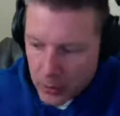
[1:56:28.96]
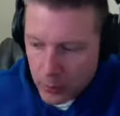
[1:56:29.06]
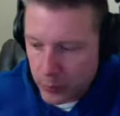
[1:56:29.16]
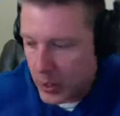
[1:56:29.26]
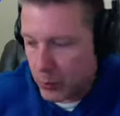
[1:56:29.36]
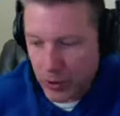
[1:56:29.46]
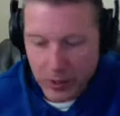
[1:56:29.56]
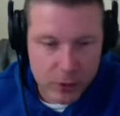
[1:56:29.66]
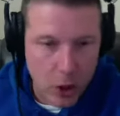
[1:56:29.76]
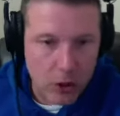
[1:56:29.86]
people that
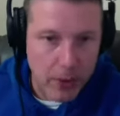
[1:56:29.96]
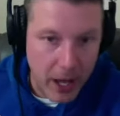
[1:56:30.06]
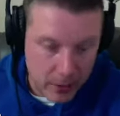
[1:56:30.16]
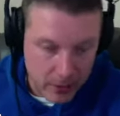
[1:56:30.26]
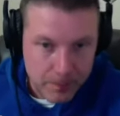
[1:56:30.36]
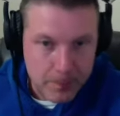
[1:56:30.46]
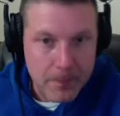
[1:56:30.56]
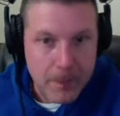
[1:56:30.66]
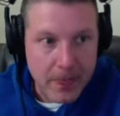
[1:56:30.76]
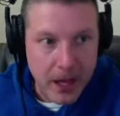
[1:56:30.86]
have talked about it
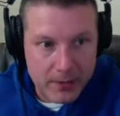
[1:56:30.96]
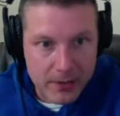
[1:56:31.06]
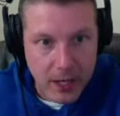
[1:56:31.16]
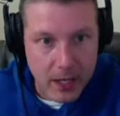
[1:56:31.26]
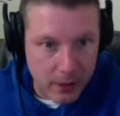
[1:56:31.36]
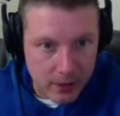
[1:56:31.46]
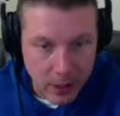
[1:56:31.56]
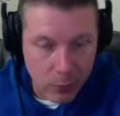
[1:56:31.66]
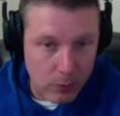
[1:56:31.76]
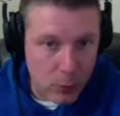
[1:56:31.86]
have said that
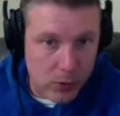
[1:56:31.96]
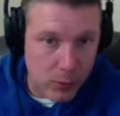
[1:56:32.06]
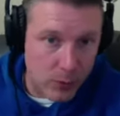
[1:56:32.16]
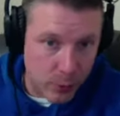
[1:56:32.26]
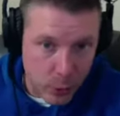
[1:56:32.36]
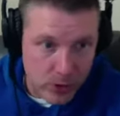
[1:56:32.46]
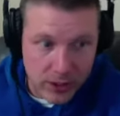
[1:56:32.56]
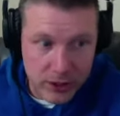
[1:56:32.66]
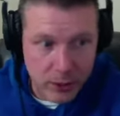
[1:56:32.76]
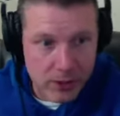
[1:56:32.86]
there were multiple reports
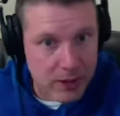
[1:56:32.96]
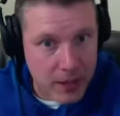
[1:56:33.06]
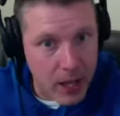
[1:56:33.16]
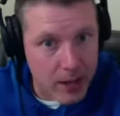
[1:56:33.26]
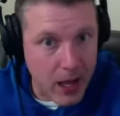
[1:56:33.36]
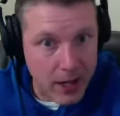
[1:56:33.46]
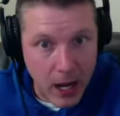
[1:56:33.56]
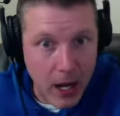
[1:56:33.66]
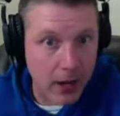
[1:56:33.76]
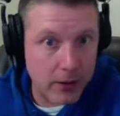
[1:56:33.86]
that she was not
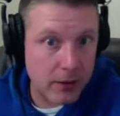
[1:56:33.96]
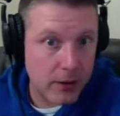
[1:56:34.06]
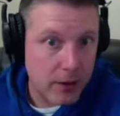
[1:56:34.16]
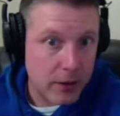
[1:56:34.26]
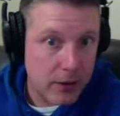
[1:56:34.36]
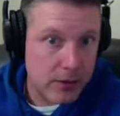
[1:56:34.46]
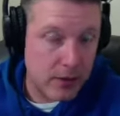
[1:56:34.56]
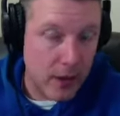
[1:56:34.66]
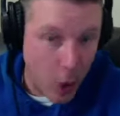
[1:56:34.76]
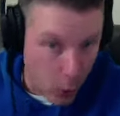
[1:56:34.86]
kind to
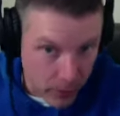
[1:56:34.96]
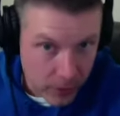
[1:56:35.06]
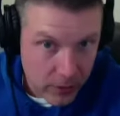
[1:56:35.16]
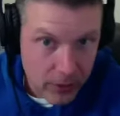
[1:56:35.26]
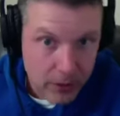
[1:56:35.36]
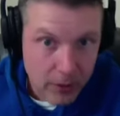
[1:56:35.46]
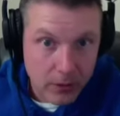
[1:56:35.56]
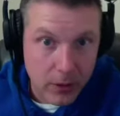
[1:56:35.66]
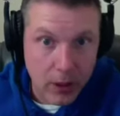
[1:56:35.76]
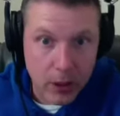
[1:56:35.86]
the help.
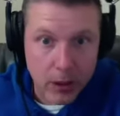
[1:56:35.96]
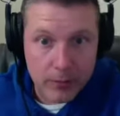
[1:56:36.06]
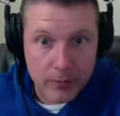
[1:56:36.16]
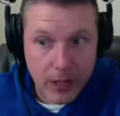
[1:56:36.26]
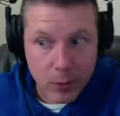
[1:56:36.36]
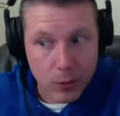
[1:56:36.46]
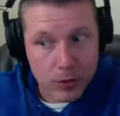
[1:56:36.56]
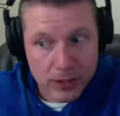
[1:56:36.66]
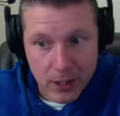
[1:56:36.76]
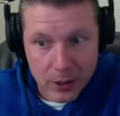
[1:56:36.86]
There
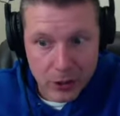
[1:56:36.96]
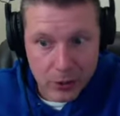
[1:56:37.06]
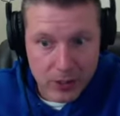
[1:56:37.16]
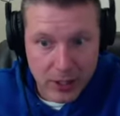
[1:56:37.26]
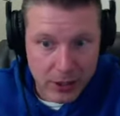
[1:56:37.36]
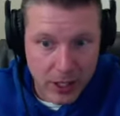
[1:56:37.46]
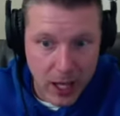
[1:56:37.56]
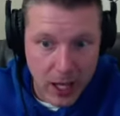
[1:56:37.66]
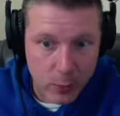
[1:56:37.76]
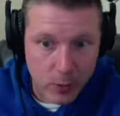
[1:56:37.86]
was issues that she
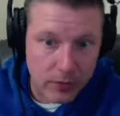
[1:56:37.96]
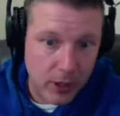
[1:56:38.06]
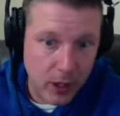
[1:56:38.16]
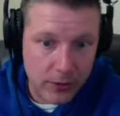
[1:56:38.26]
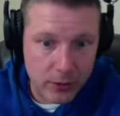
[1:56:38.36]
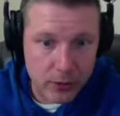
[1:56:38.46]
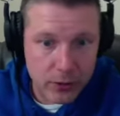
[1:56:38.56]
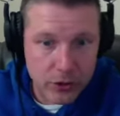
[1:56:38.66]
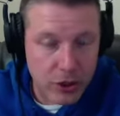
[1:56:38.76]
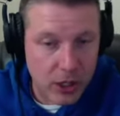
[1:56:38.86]
had with the
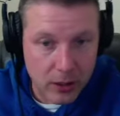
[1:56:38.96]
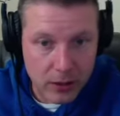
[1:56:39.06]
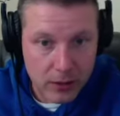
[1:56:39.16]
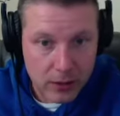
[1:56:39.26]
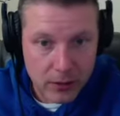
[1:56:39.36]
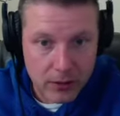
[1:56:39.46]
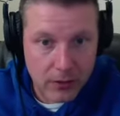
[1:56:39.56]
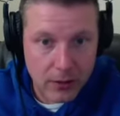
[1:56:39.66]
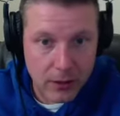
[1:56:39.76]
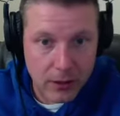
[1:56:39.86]
other chick,
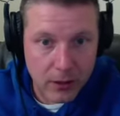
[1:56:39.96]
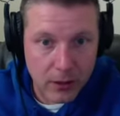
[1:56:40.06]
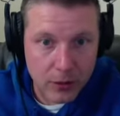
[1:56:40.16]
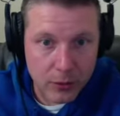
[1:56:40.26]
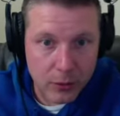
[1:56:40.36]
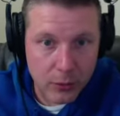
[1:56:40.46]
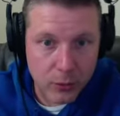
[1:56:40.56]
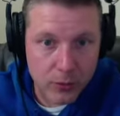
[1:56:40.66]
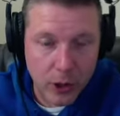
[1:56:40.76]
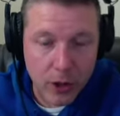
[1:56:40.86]
the
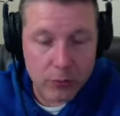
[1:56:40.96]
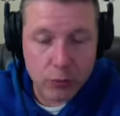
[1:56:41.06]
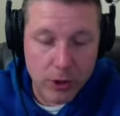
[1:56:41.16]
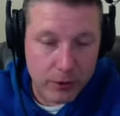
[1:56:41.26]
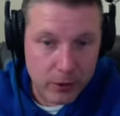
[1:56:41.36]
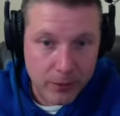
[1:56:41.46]
other brother.